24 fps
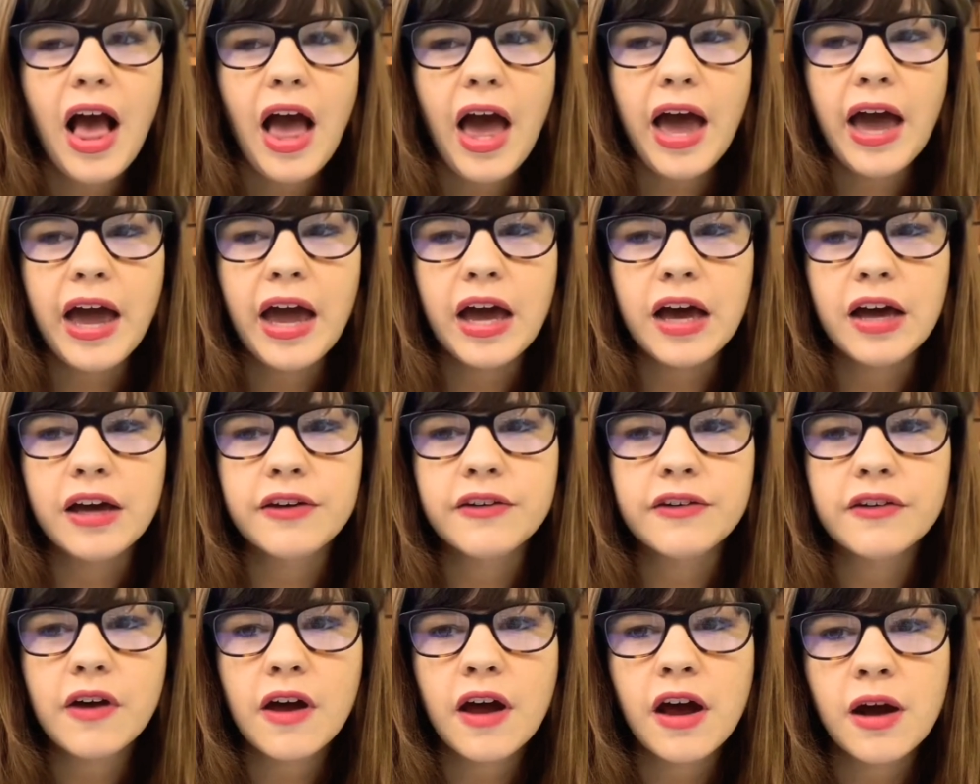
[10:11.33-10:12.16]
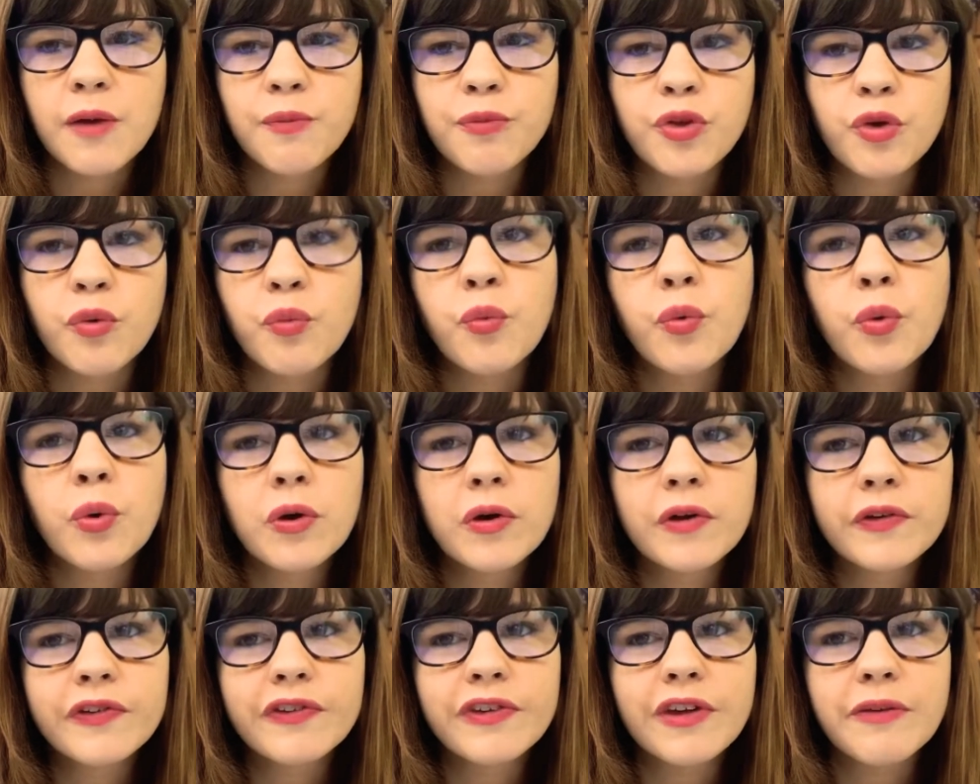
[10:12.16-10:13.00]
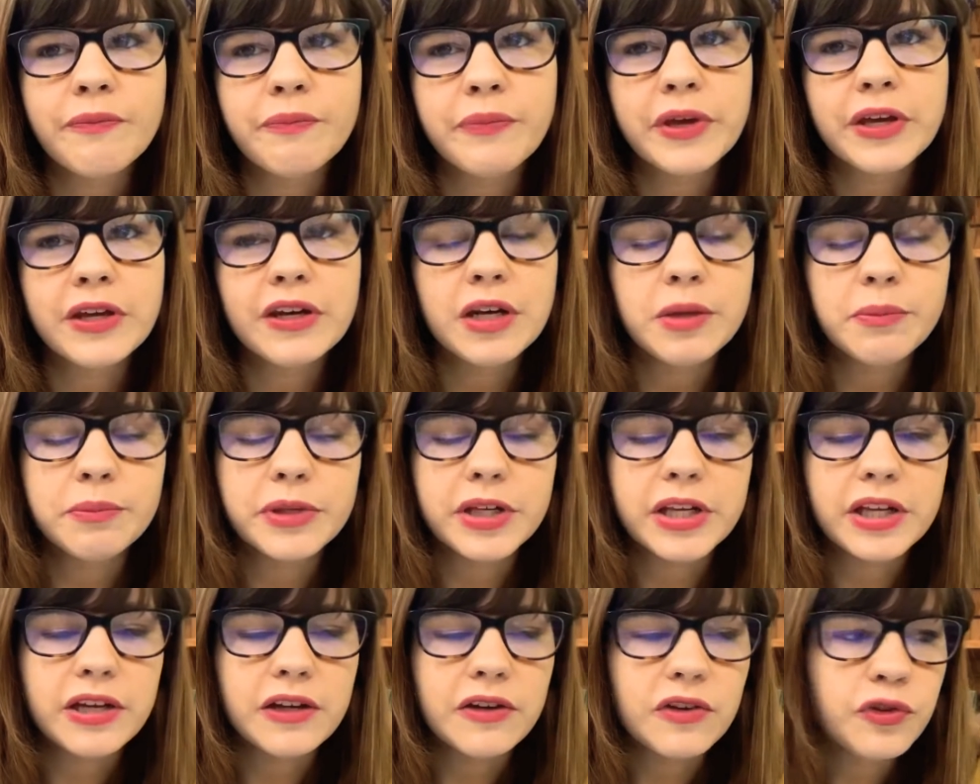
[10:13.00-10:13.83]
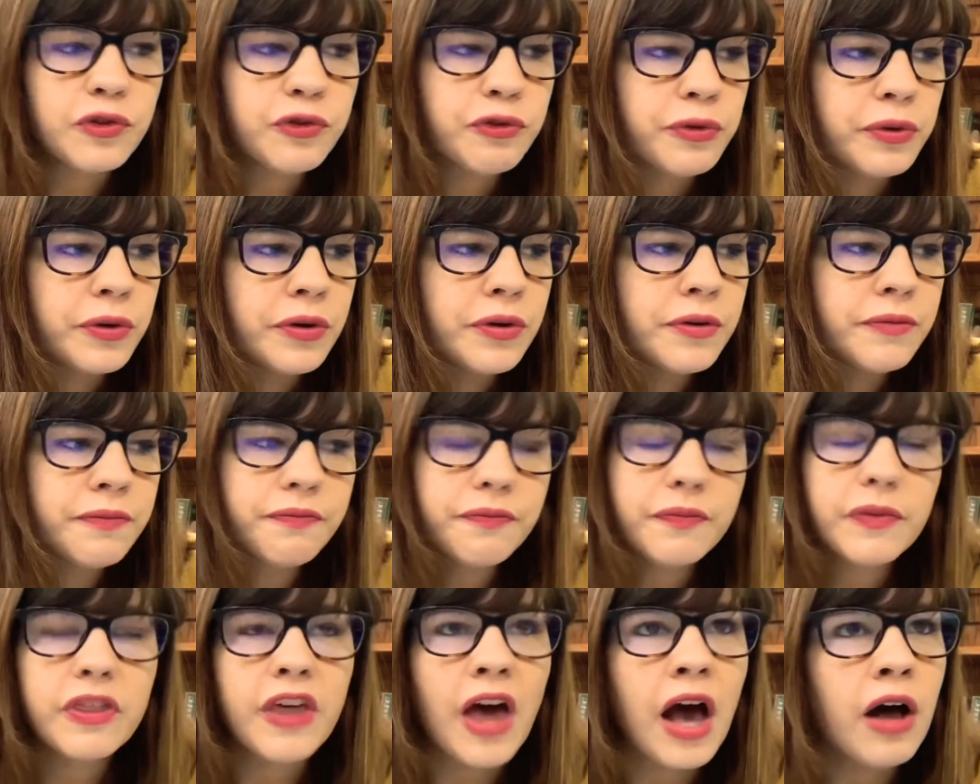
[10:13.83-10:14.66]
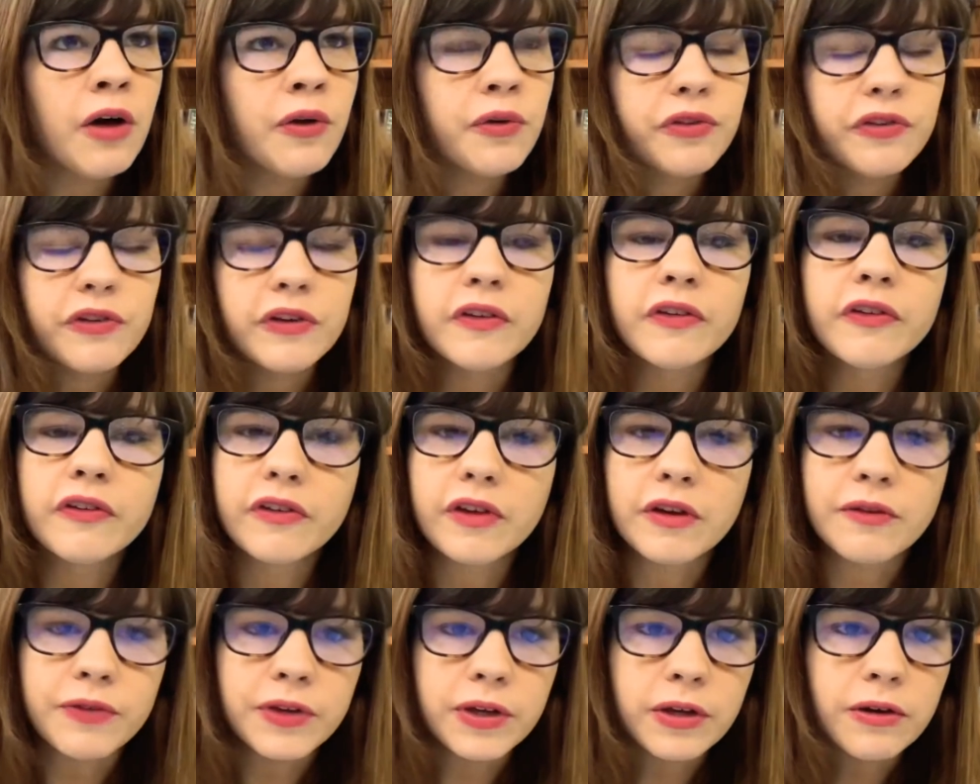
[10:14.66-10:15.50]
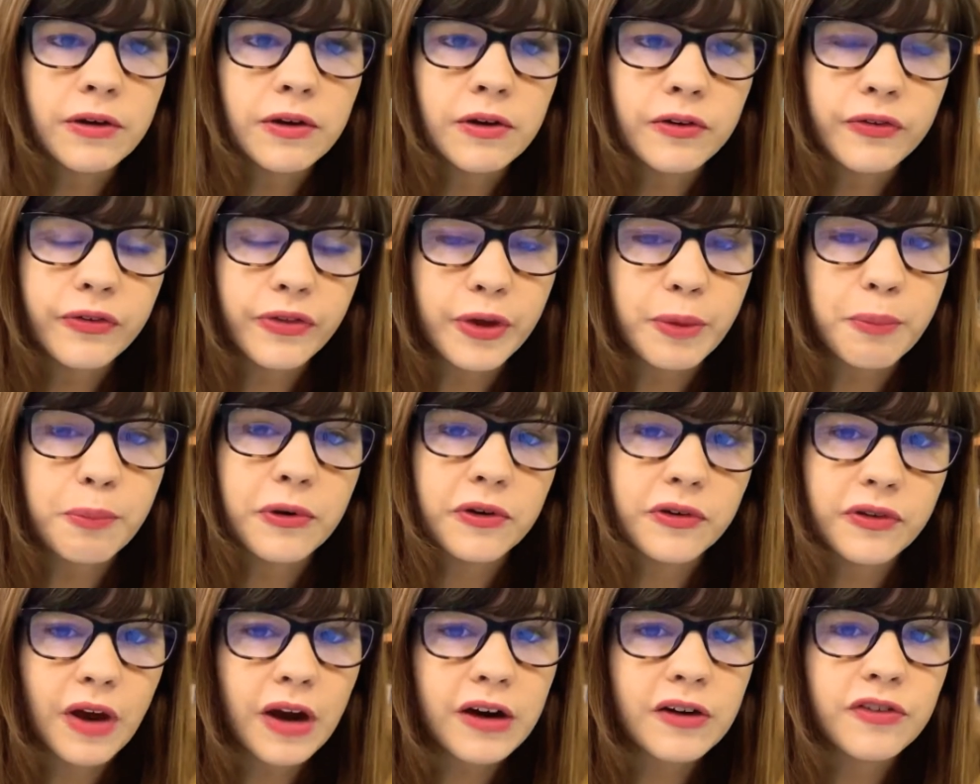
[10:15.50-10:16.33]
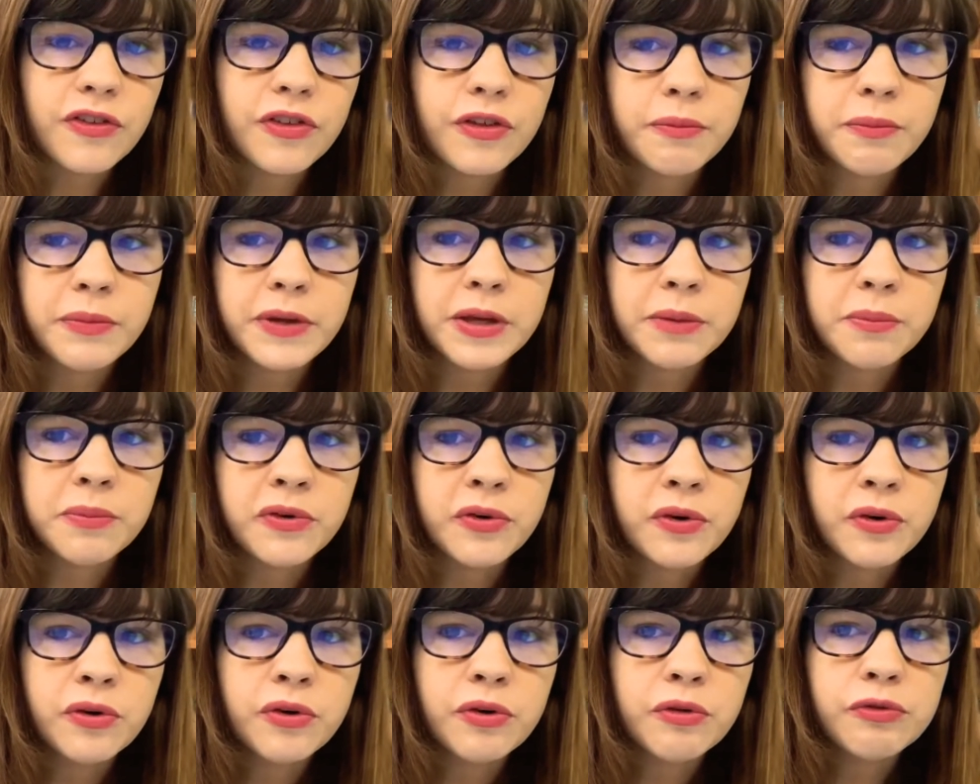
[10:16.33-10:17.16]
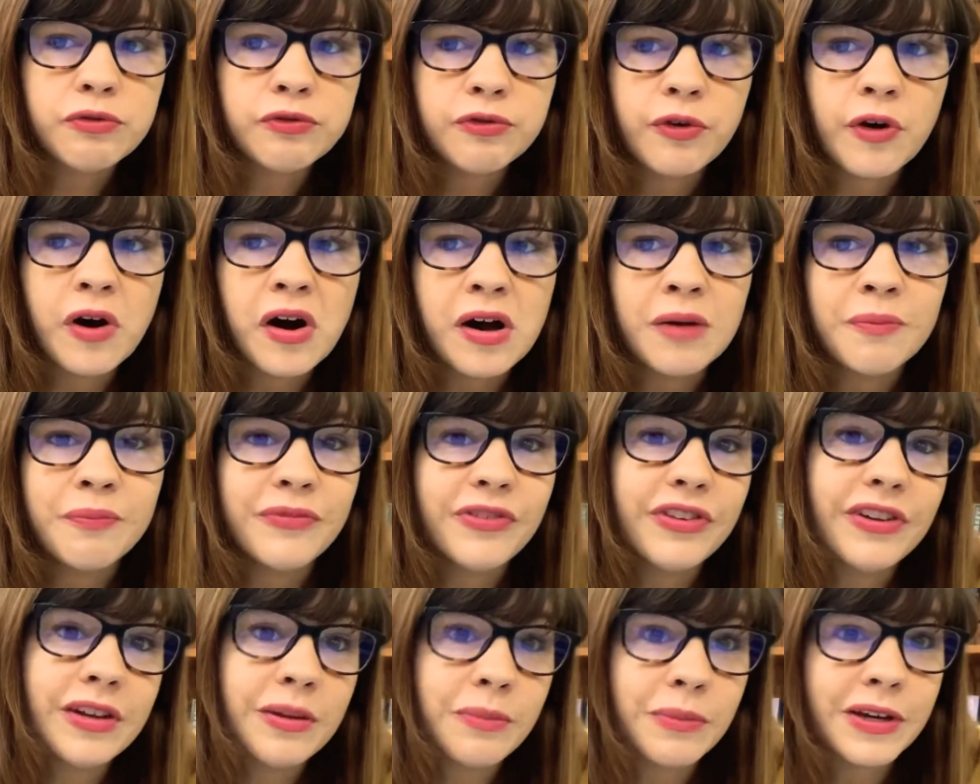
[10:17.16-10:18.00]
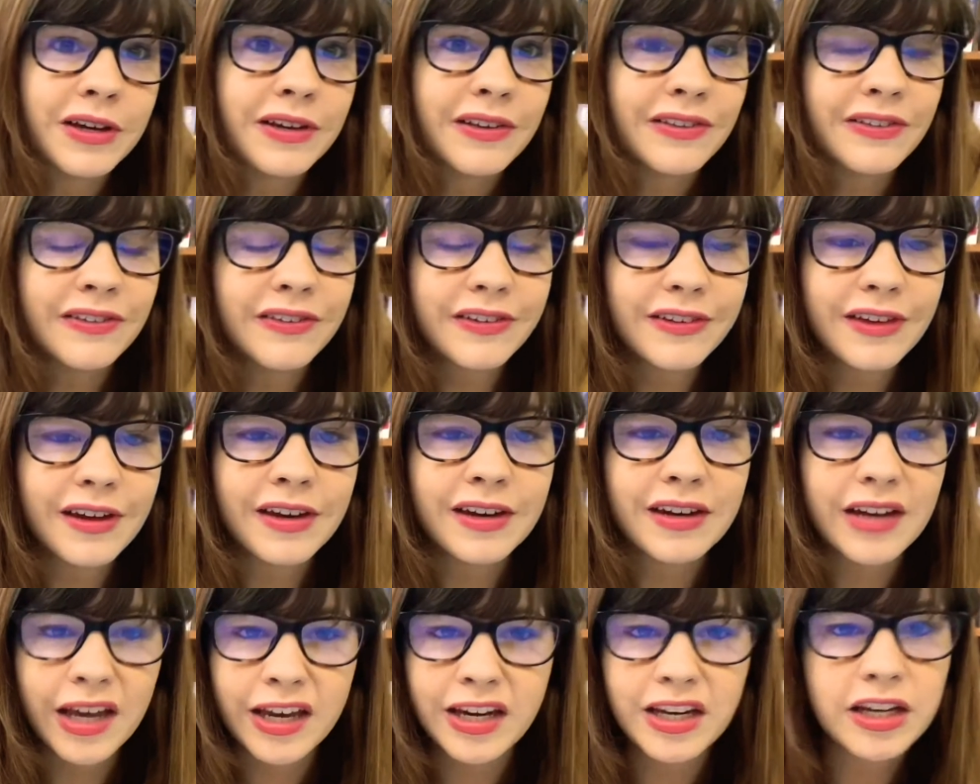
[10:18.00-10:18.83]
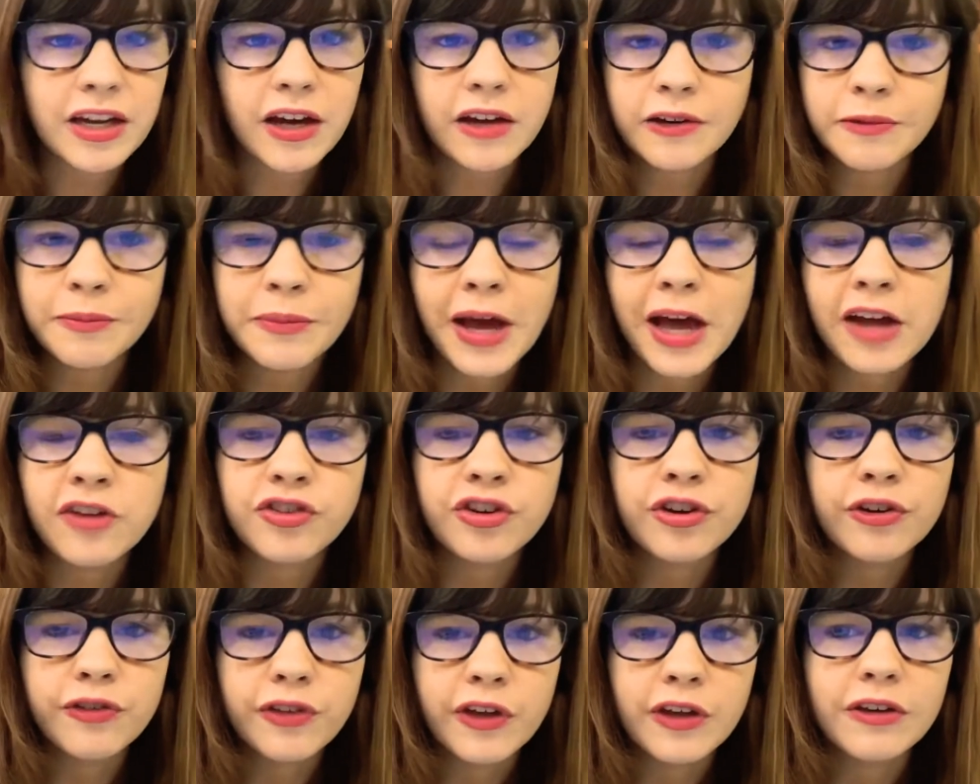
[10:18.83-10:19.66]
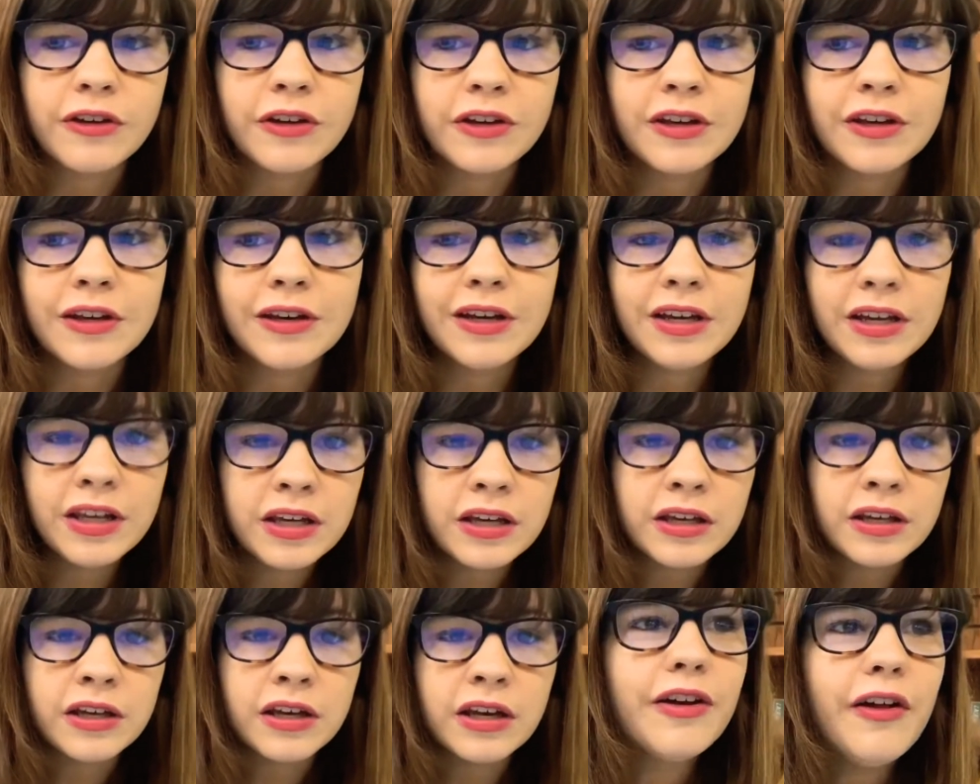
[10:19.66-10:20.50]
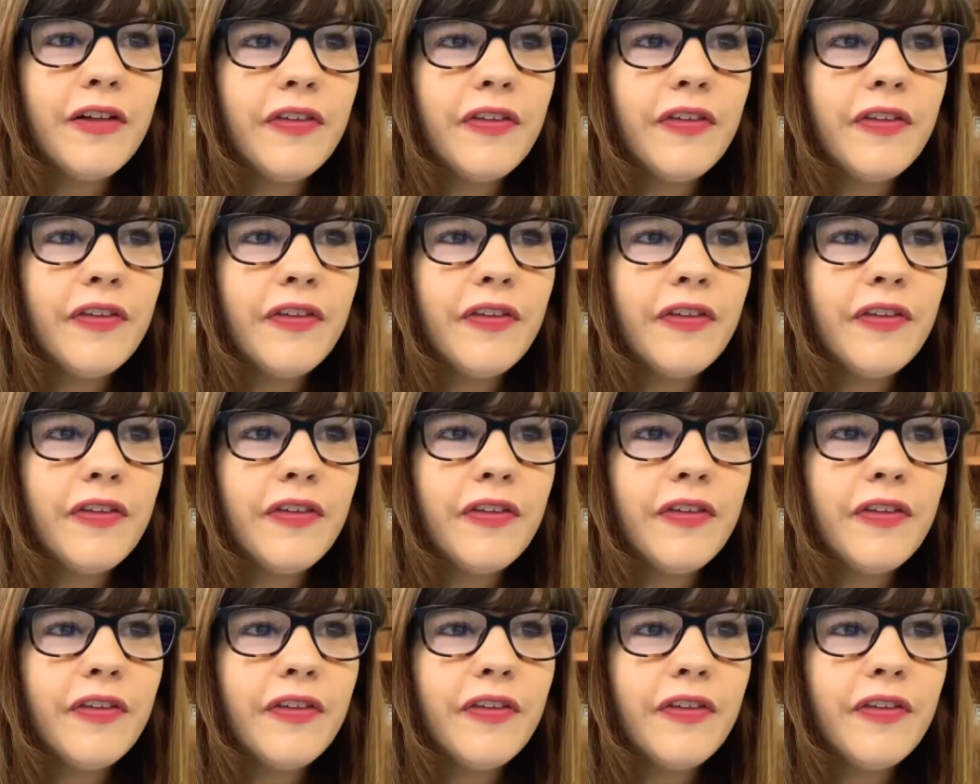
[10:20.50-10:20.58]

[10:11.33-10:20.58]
And the wards have been in place for thousands of years. They protect the people from demons and any kind of magic that could get in.